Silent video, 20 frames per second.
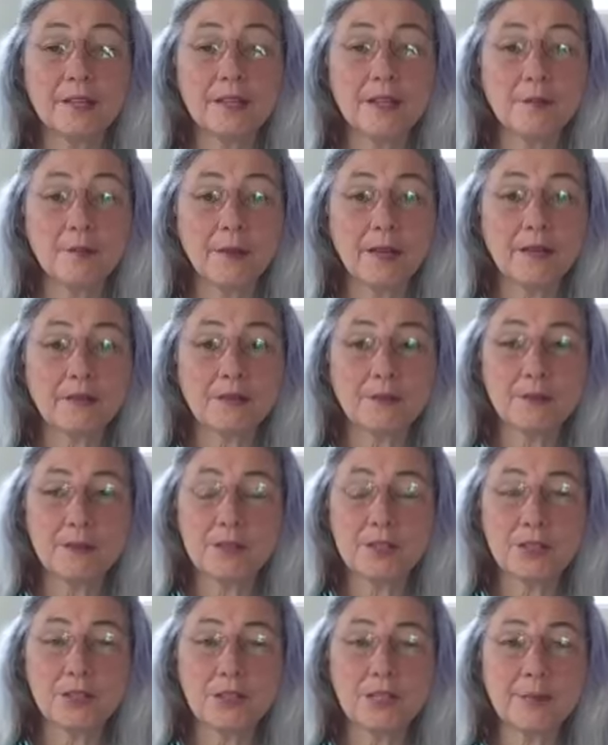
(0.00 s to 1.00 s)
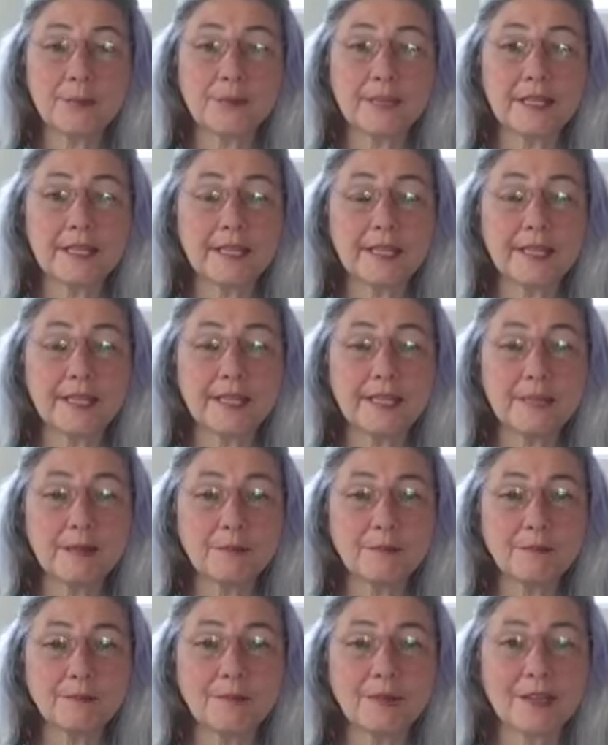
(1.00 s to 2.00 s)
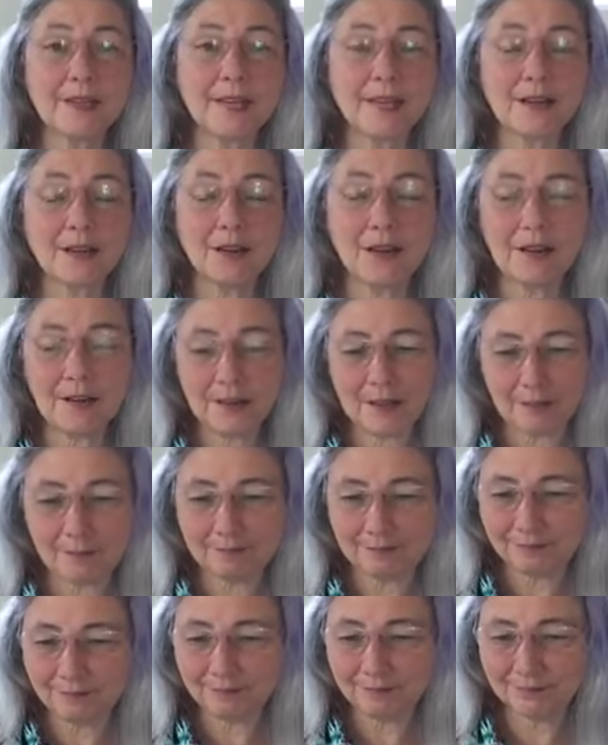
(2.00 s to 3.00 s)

I come back from these trips. I can't get caught up.